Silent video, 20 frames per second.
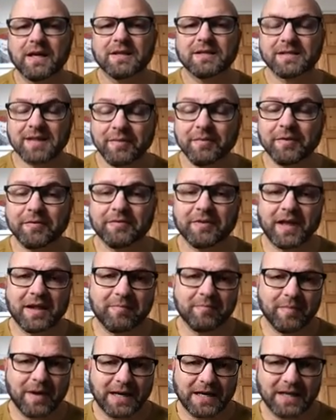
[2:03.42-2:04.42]
Some of
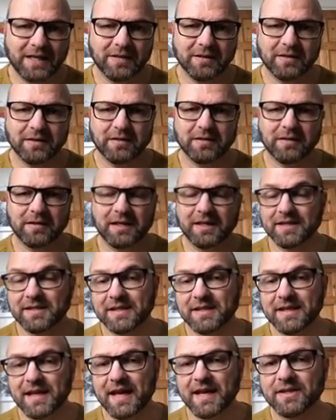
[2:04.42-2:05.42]
that money, it
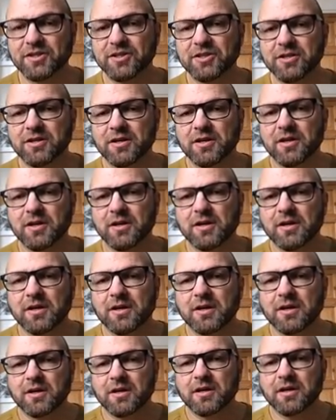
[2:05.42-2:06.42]
is alleged,
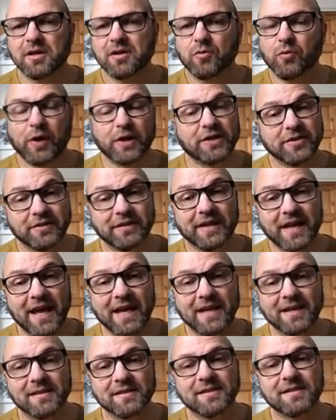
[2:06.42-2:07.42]
went to the
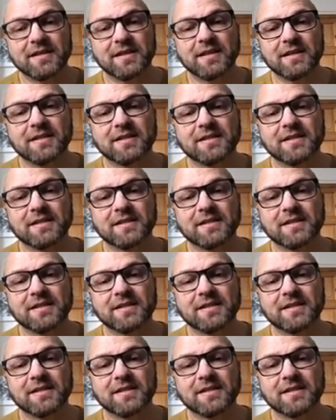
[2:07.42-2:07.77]
ANC